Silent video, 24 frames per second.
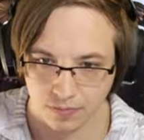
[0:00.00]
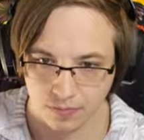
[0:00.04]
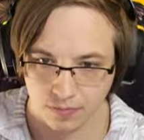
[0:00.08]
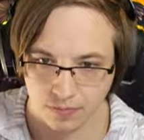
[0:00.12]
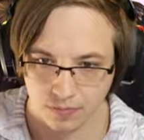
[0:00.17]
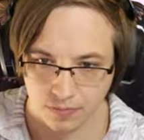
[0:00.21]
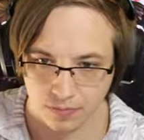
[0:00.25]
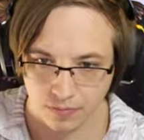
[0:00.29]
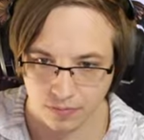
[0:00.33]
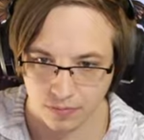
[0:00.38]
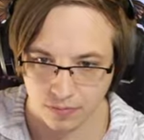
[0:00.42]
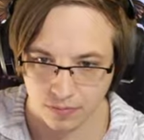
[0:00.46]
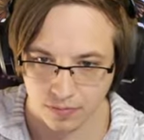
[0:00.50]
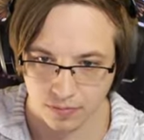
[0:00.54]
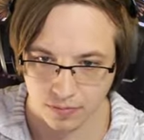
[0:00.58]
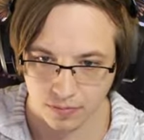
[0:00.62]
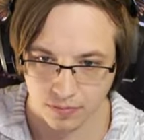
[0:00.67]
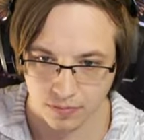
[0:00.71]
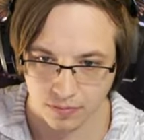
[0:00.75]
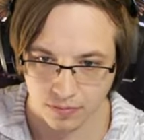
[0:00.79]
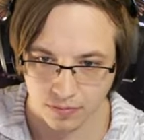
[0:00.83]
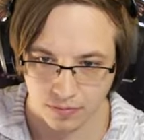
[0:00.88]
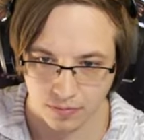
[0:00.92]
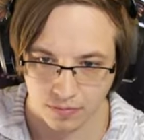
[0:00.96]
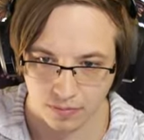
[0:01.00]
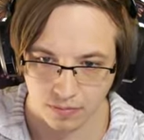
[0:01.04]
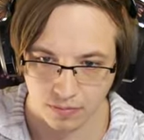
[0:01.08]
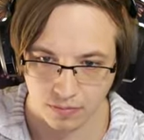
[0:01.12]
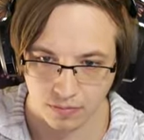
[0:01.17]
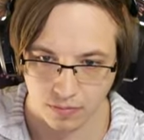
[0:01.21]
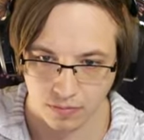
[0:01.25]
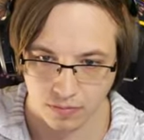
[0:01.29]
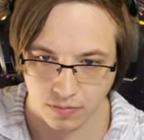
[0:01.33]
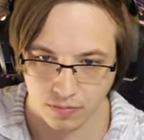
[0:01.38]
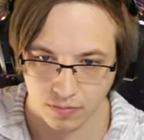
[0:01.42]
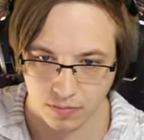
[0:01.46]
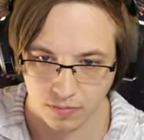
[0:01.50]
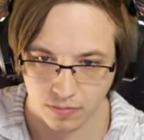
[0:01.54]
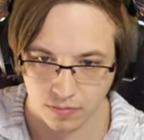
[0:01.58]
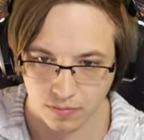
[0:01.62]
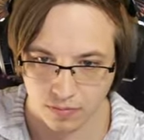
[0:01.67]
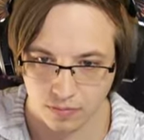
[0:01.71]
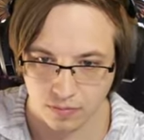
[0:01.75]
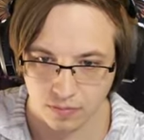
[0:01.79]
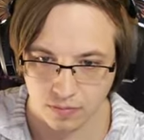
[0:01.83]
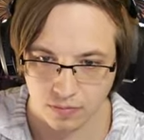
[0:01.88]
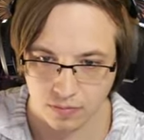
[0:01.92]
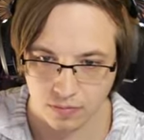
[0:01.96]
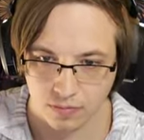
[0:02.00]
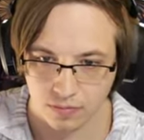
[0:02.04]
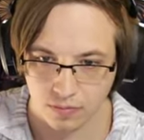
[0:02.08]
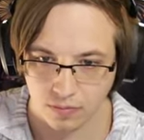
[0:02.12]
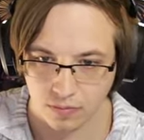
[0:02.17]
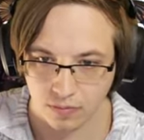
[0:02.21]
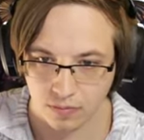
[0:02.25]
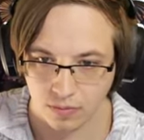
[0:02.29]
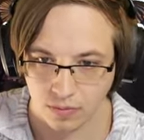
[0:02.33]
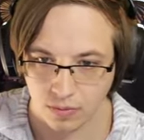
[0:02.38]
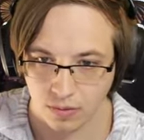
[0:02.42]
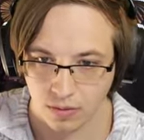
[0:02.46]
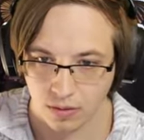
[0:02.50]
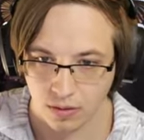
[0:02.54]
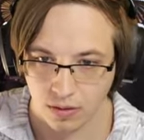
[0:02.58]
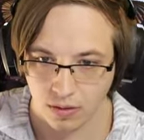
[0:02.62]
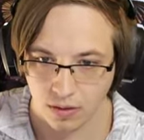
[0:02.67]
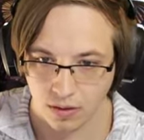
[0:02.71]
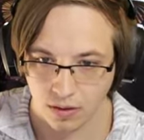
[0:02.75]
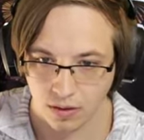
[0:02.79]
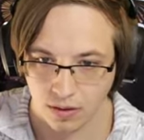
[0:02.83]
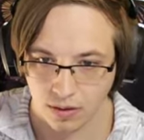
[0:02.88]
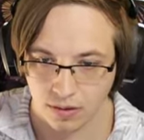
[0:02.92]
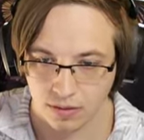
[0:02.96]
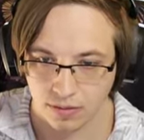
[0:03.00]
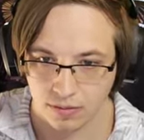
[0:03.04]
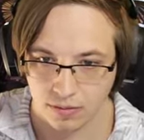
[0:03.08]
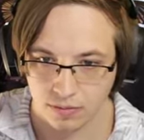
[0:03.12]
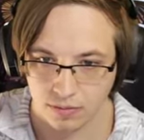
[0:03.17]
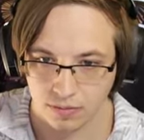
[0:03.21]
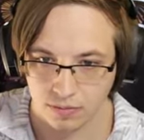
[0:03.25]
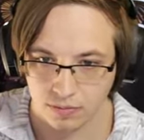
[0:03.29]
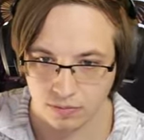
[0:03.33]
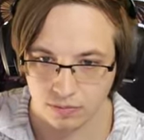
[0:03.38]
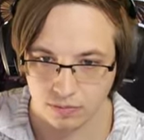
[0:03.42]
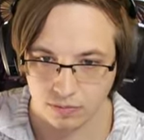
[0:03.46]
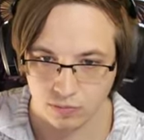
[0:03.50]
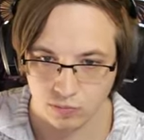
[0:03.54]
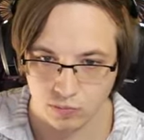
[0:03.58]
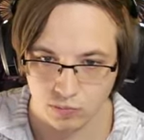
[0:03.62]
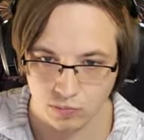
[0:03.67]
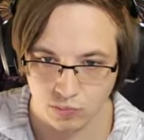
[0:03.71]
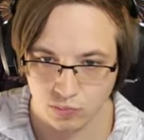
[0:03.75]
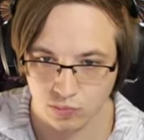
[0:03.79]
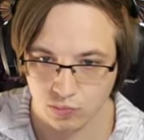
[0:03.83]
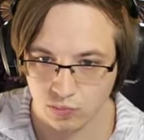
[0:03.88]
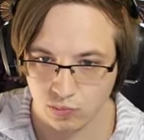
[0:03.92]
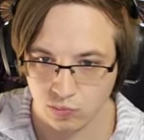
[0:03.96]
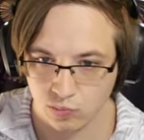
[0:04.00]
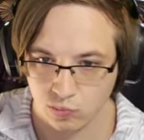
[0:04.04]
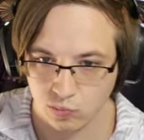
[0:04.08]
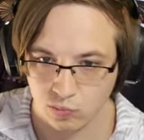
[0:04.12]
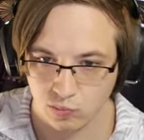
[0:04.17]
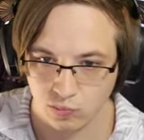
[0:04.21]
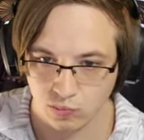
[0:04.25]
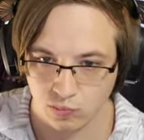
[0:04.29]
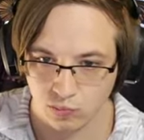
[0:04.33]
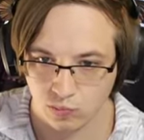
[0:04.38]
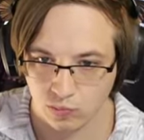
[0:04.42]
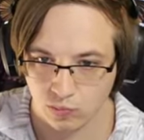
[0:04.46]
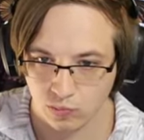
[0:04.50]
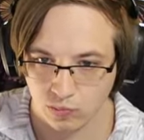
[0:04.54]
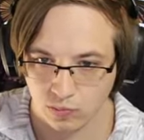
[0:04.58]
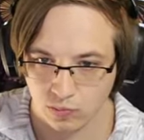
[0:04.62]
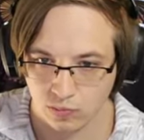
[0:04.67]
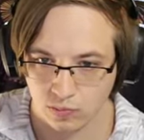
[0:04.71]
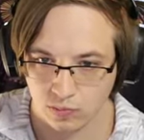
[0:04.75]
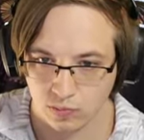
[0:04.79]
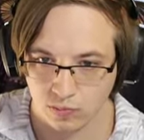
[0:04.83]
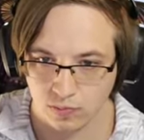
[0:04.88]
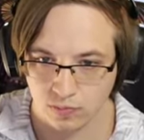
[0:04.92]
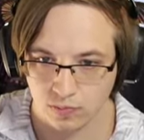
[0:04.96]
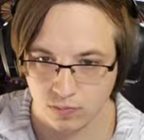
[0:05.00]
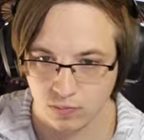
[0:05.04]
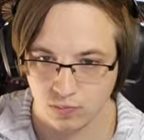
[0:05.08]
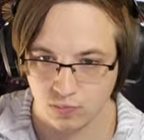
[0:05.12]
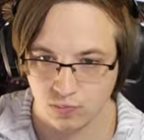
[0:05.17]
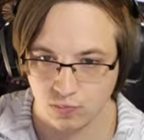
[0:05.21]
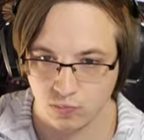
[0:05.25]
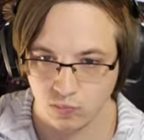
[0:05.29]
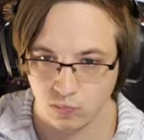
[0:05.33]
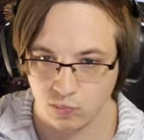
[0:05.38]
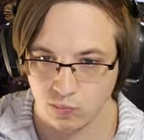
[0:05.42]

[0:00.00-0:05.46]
Nothing is said.